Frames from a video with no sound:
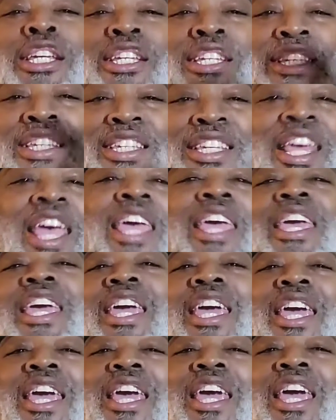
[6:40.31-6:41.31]

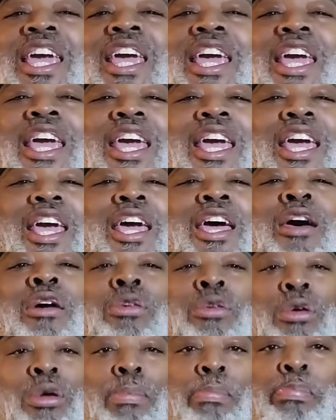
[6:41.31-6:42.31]
Yeah.
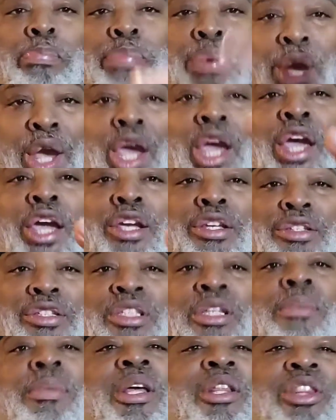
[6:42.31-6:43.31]
Peace.
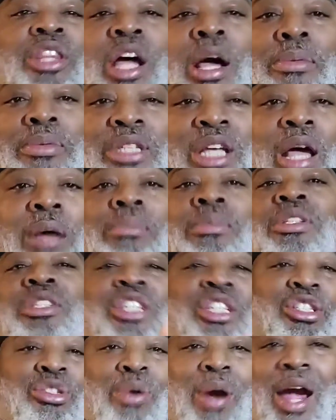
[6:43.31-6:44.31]
Give me a thumbs up.
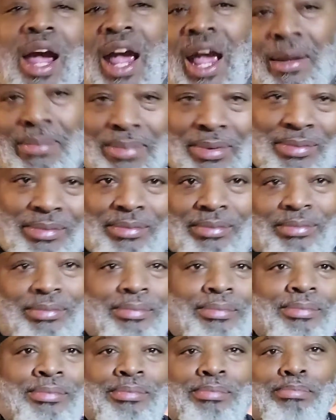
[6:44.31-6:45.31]
Subscribe.
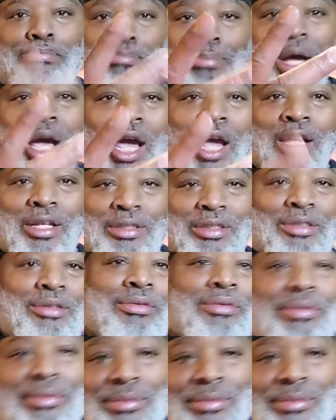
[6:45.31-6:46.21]
Peace.